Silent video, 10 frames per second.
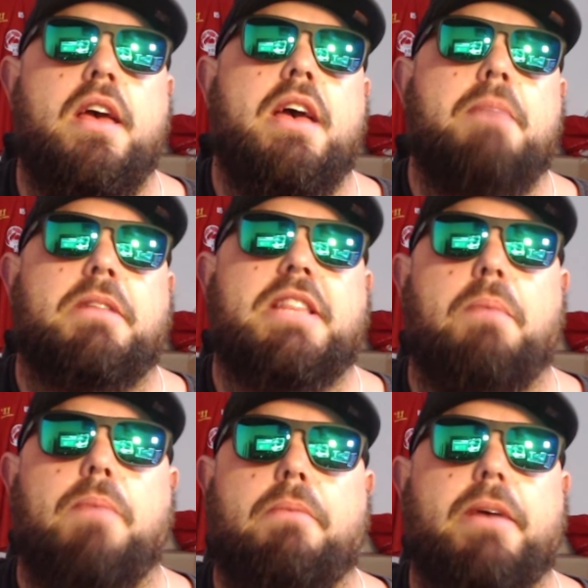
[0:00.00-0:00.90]
but that way
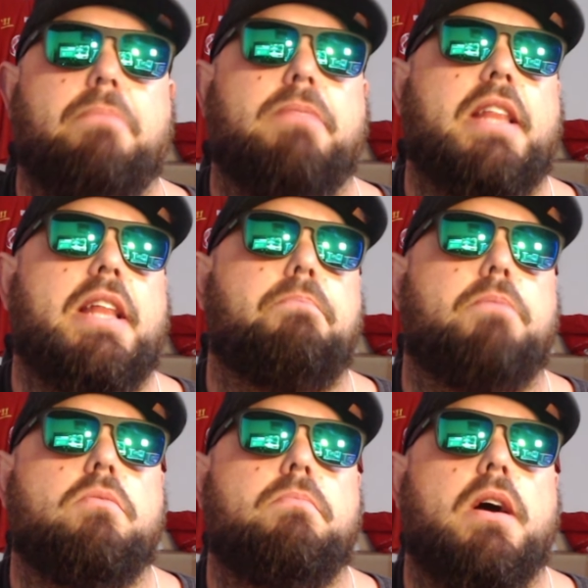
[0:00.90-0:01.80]
we can play that ball
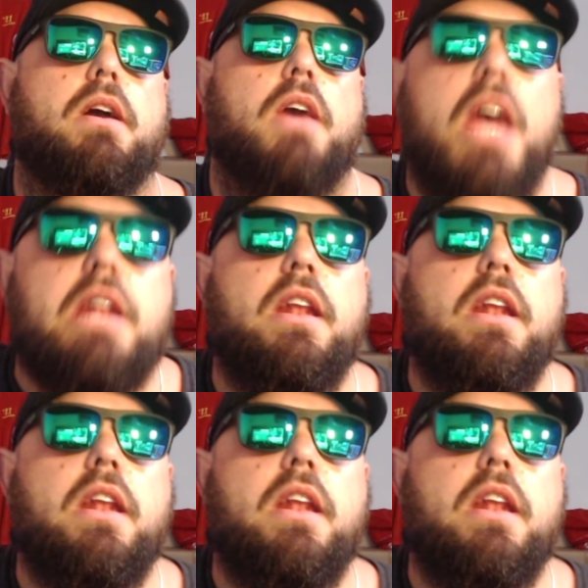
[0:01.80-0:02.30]
back in.